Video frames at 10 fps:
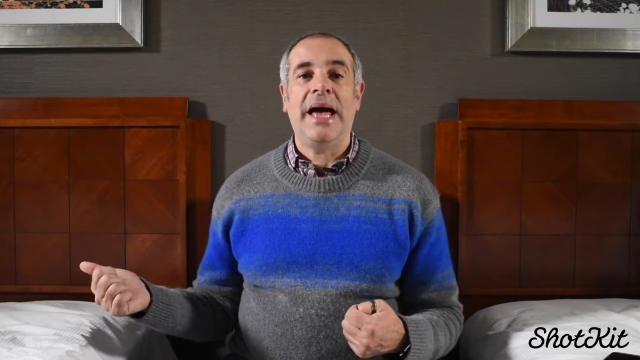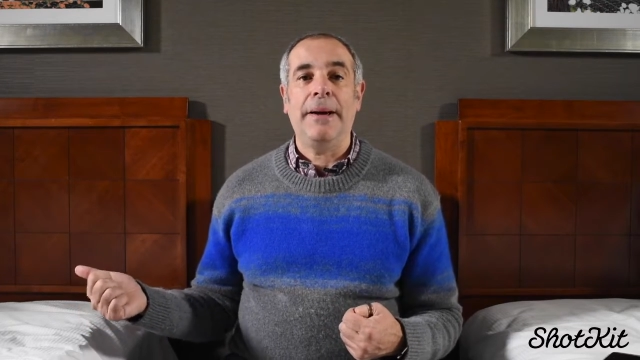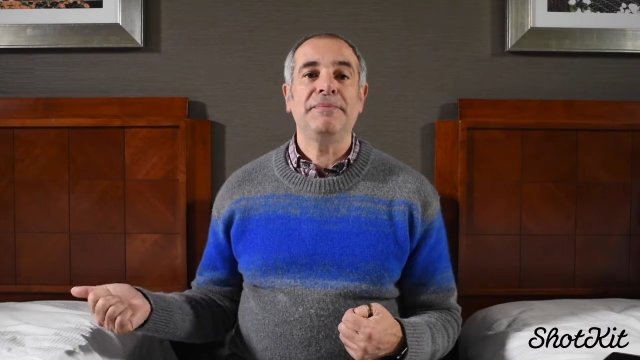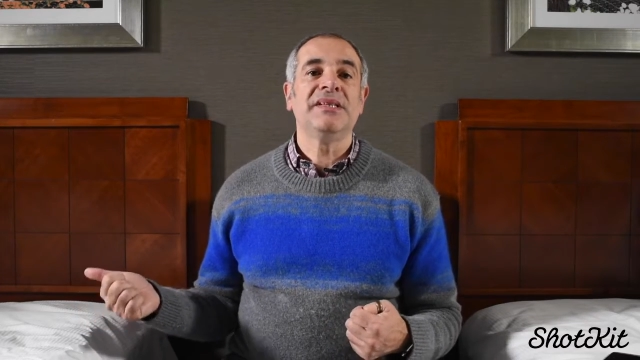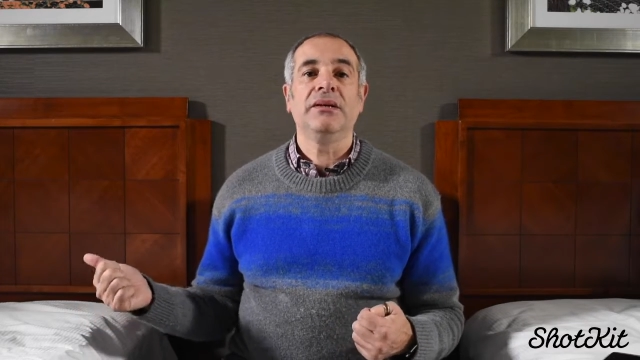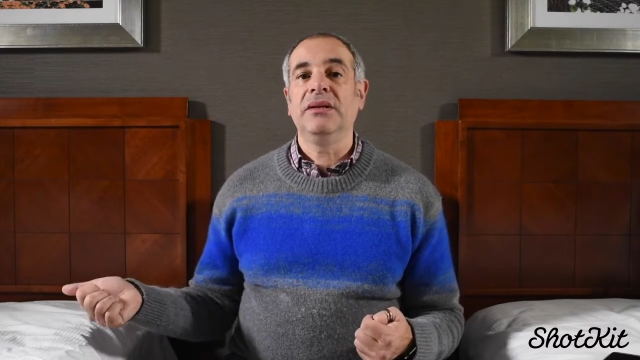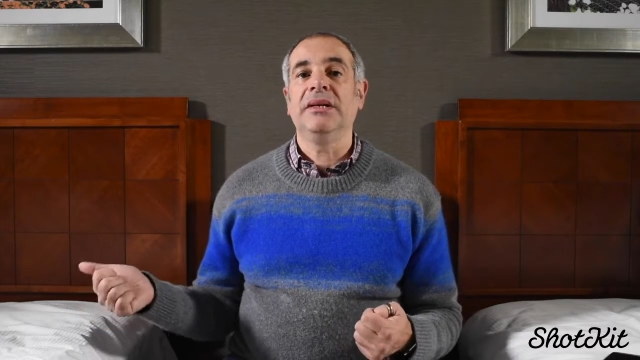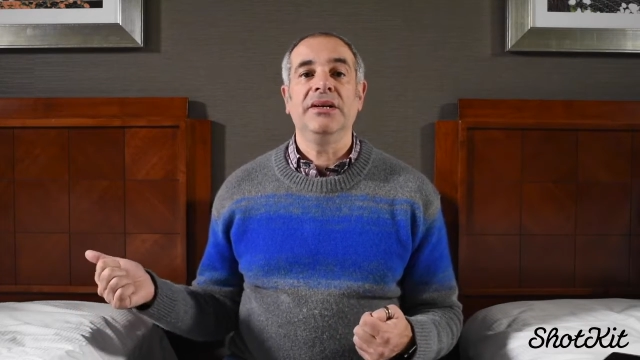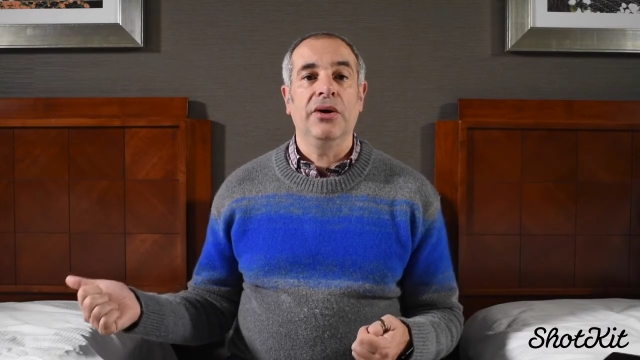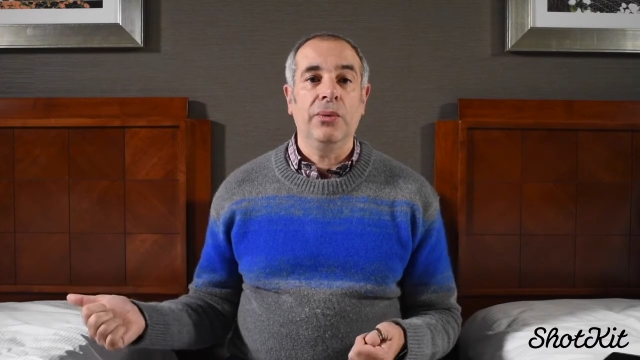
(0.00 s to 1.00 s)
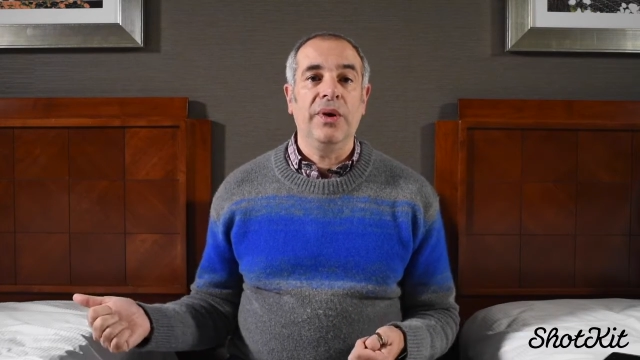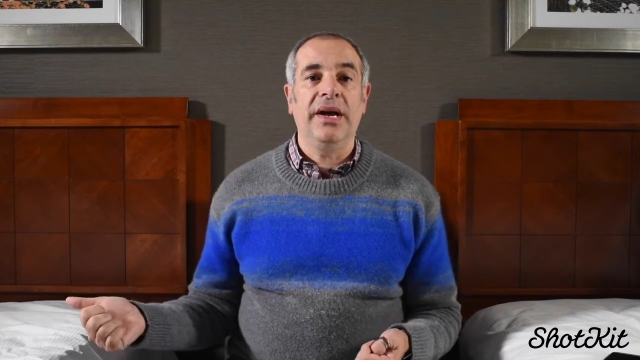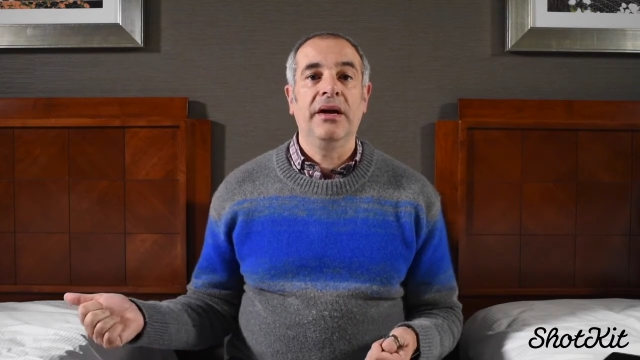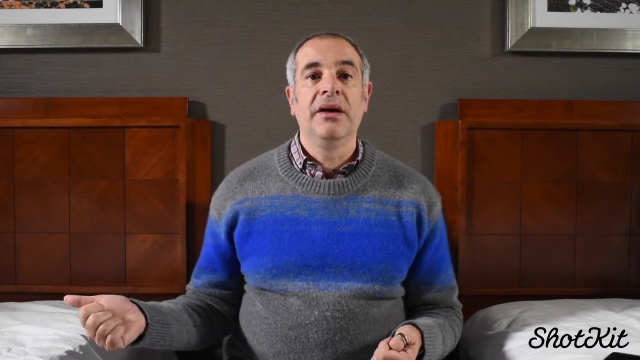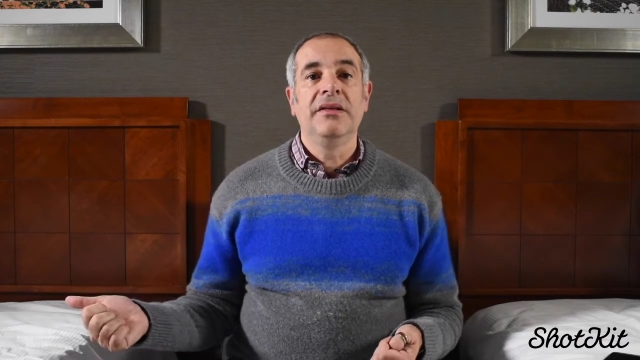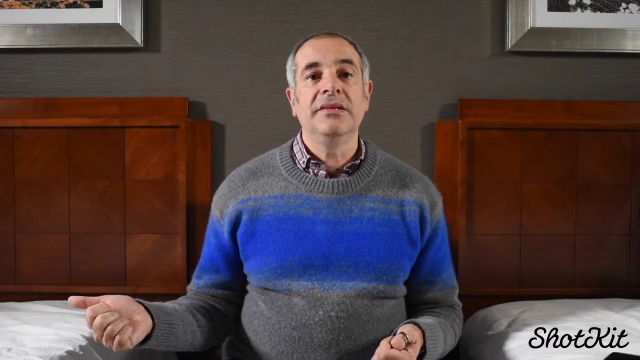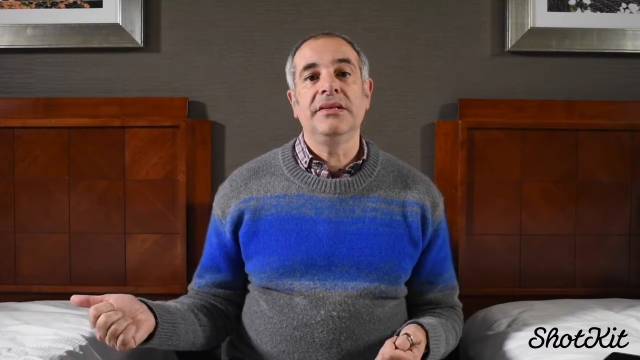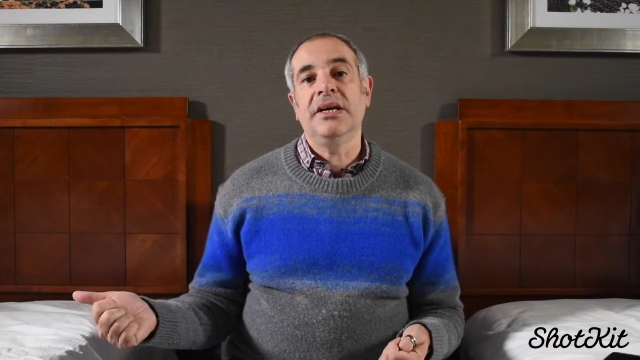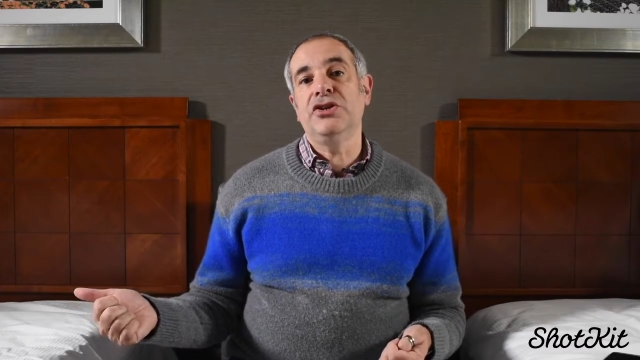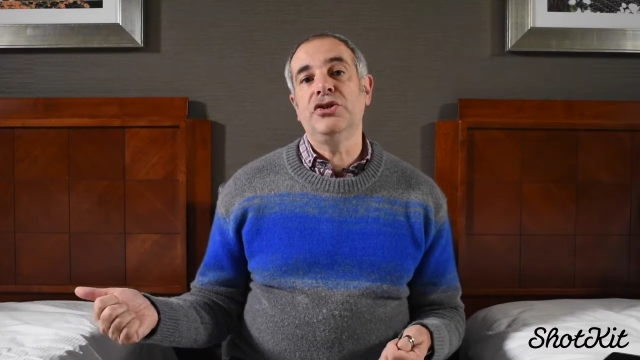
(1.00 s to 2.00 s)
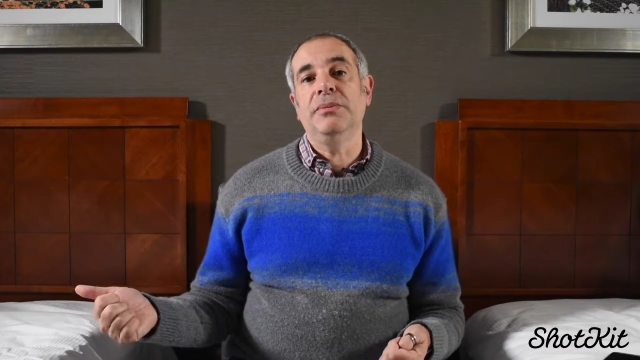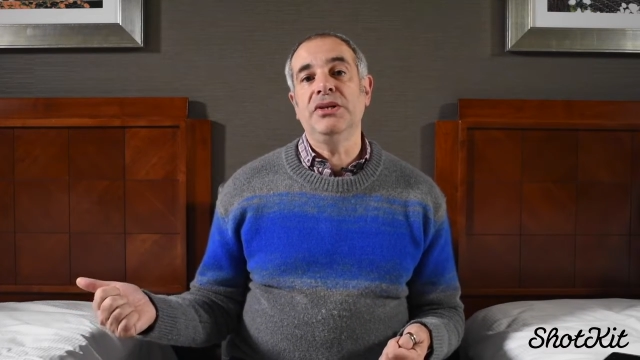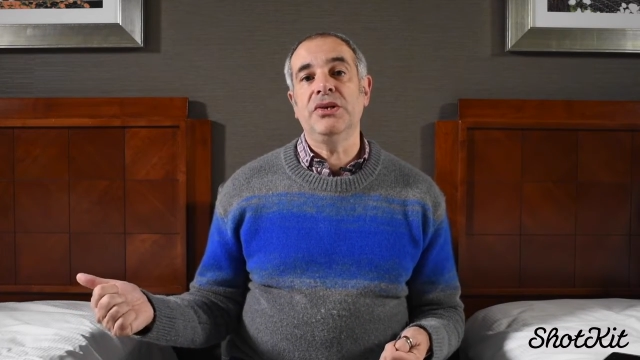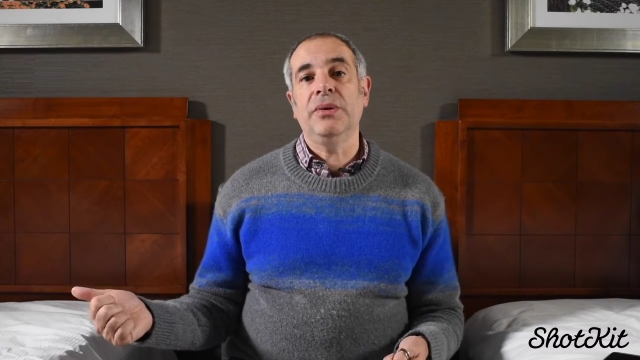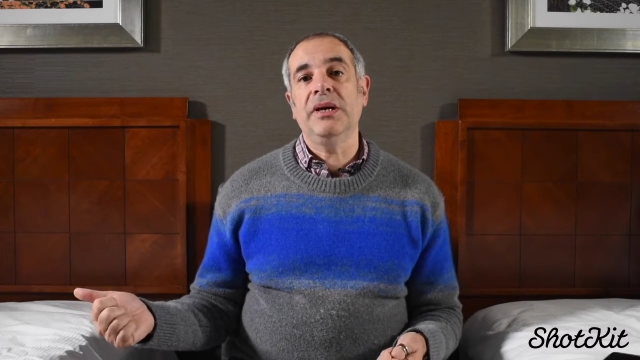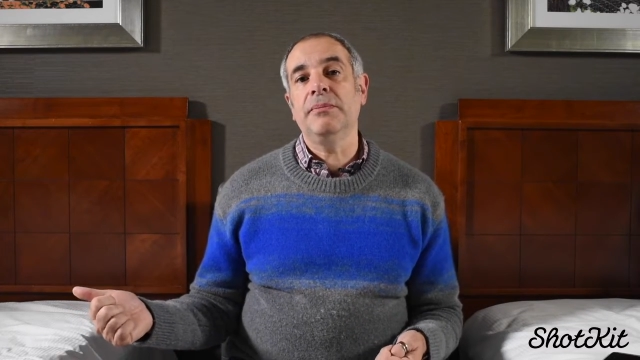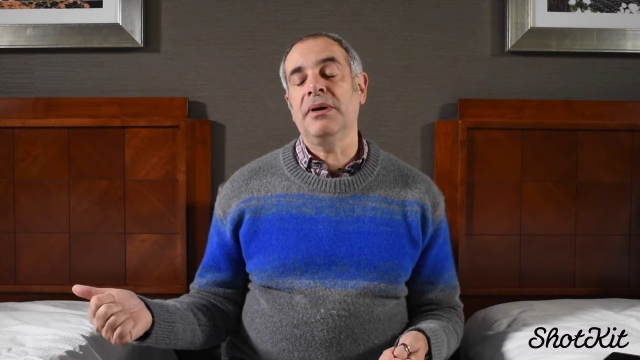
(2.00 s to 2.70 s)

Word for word: absolutely nowhere that they should be doing it.